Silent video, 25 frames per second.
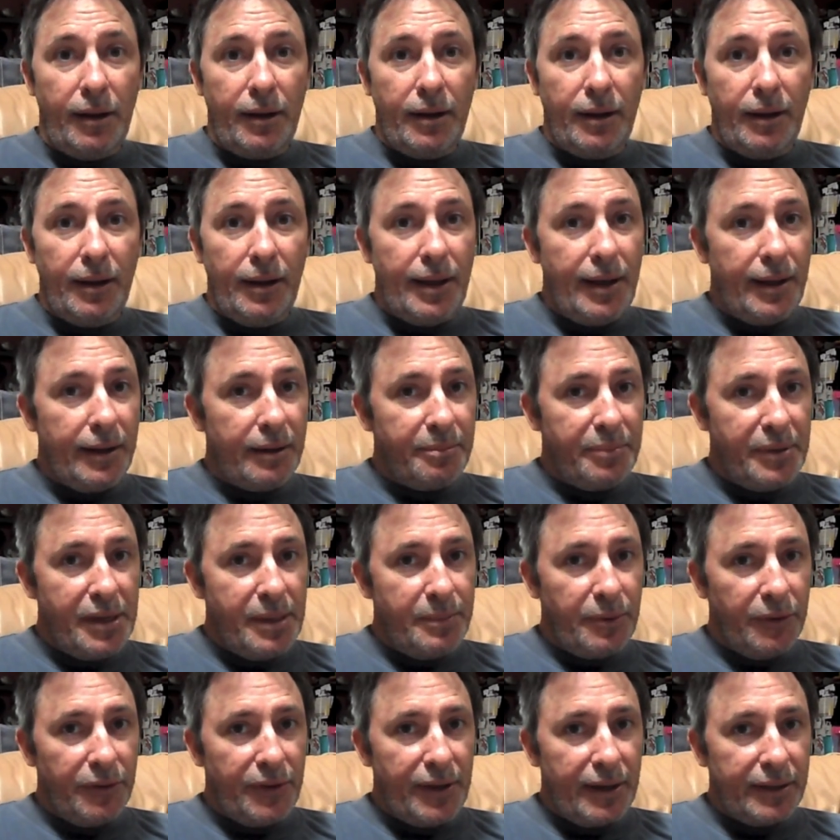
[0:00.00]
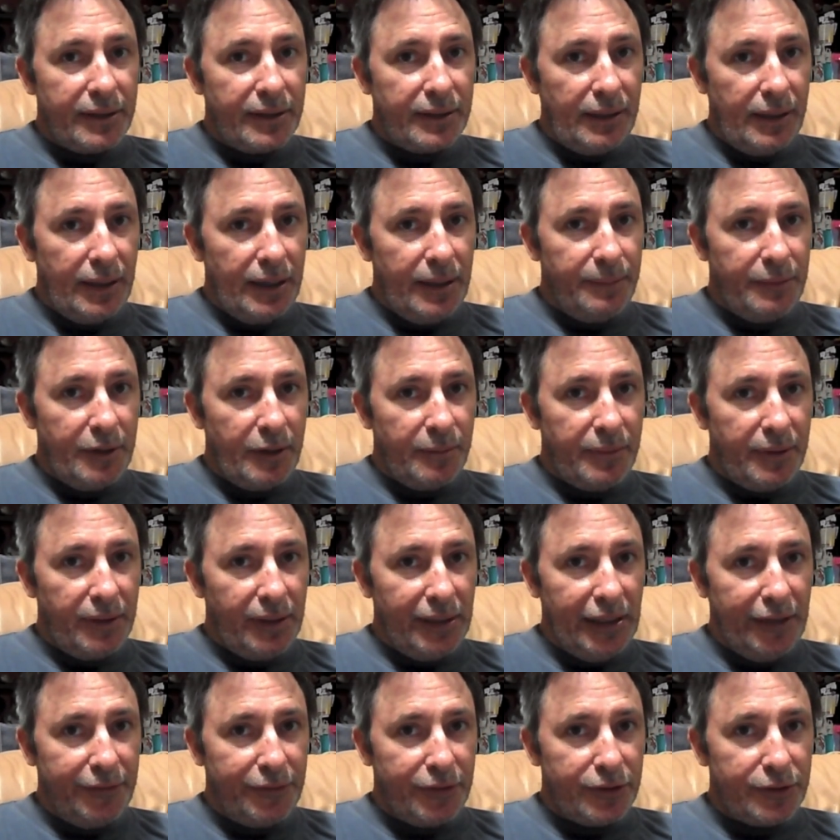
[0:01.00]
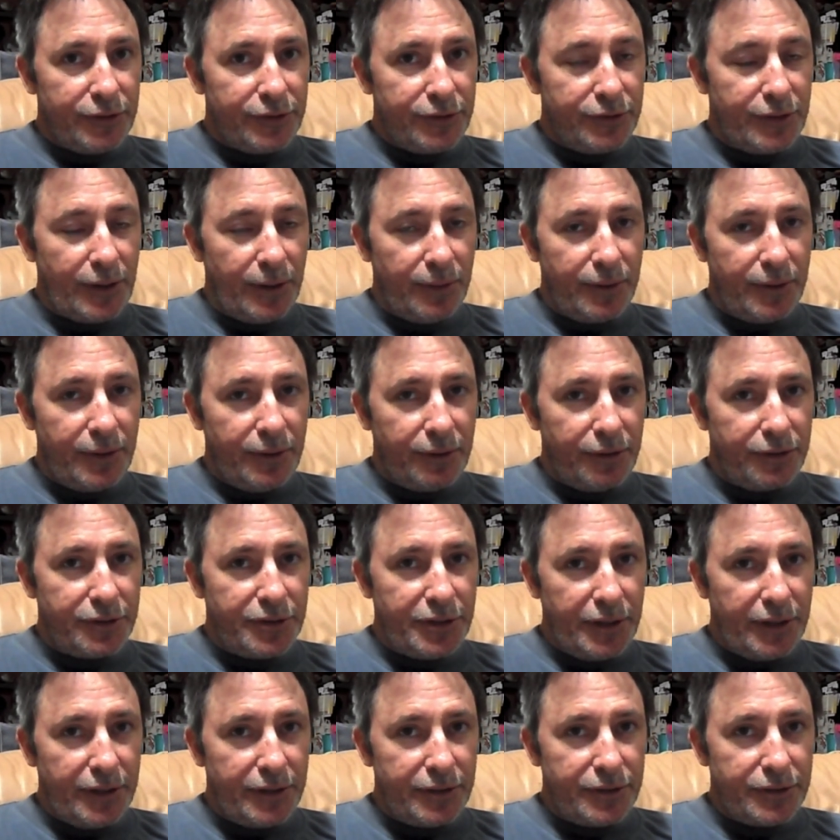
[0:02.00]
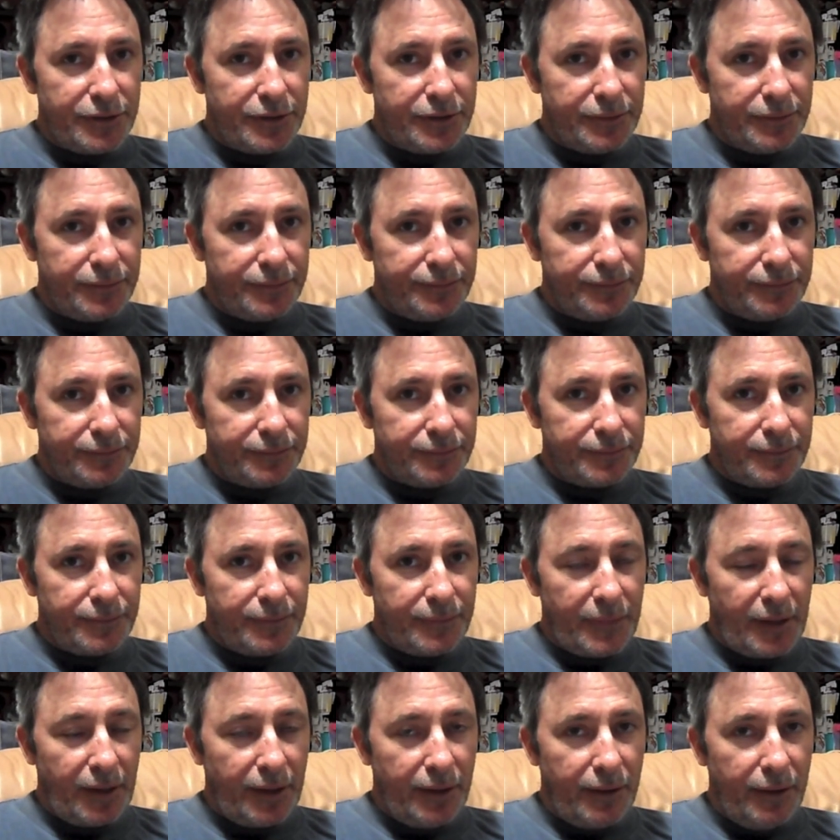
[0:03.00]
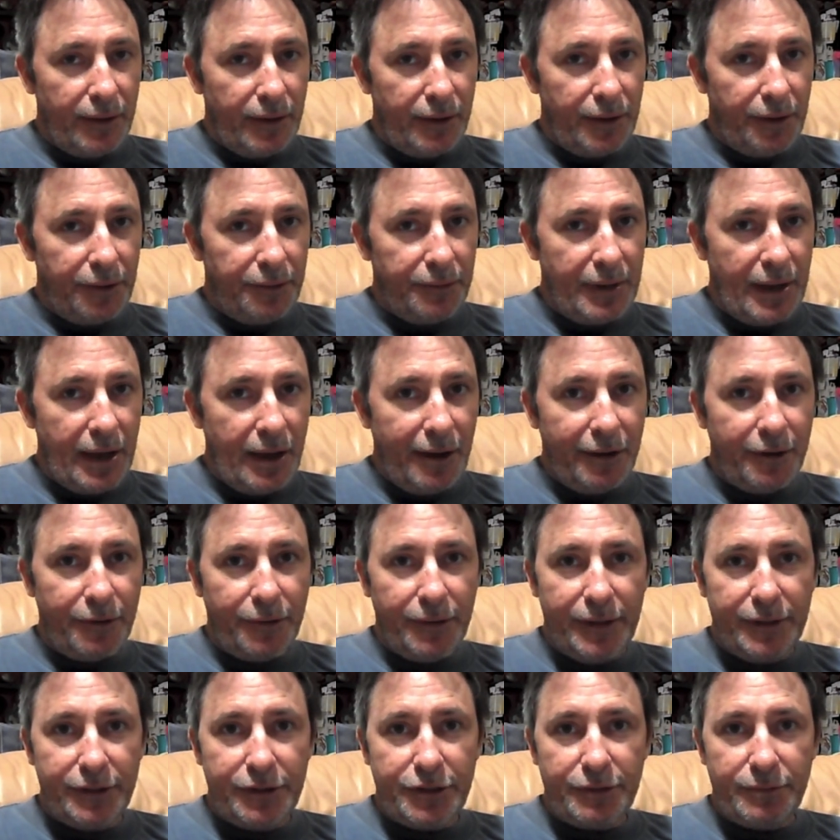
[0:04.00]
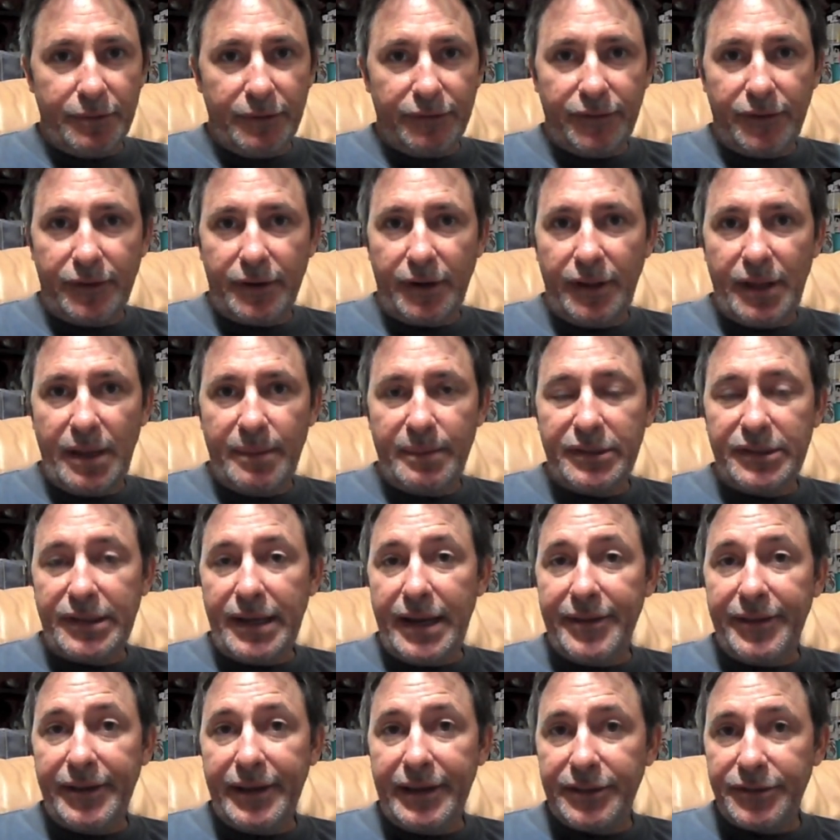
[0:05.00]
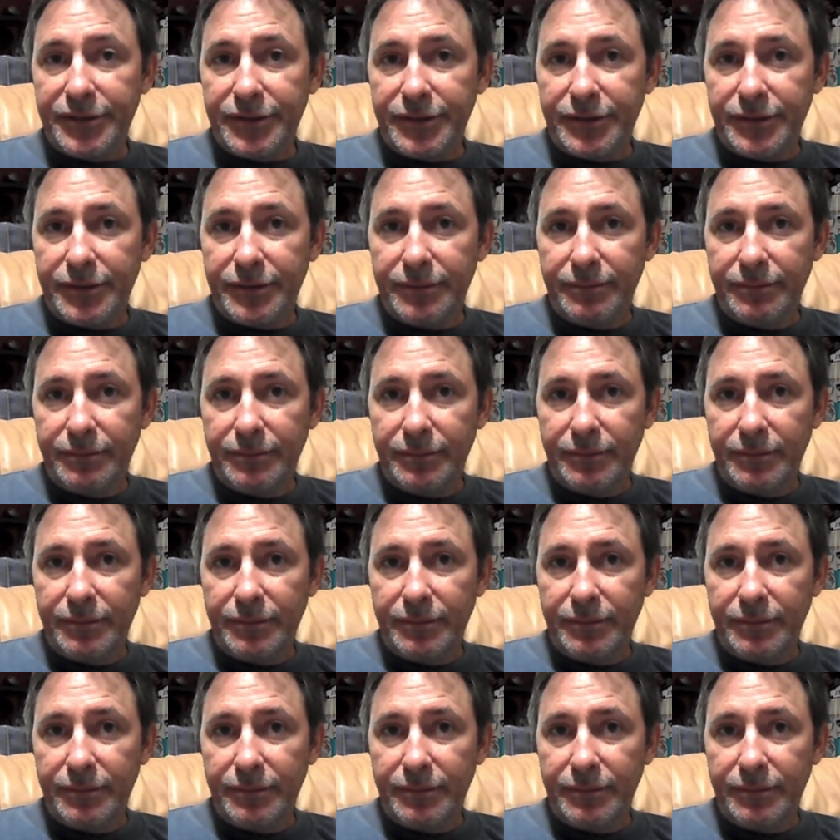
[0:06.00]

a lot of people that claim they're believers don't go to church. Are you now going to refer to them as atheists?